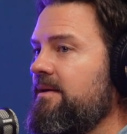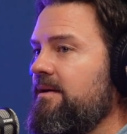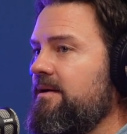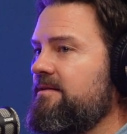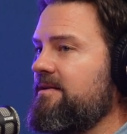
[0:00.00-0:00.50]

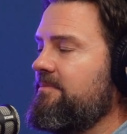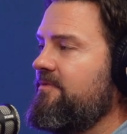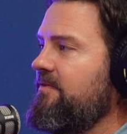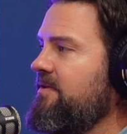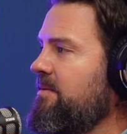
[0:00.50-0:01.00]
It's up
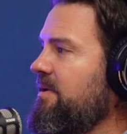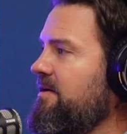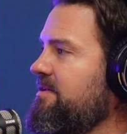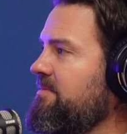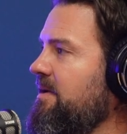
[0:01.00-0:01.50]

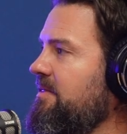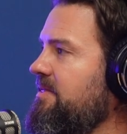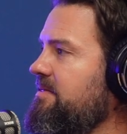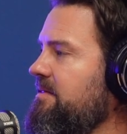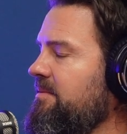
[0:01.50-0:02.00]
$15 a
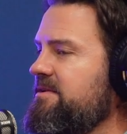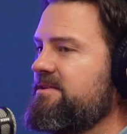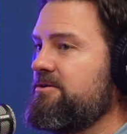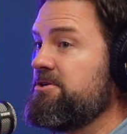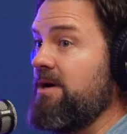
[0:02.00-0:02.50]
month. Let me
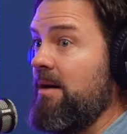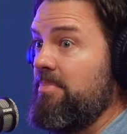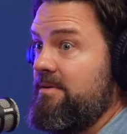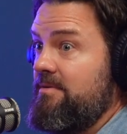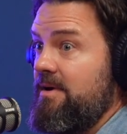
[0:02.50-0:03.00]
just go
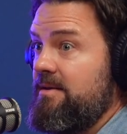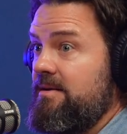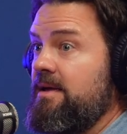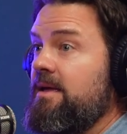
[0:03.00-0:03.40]
shop it, right?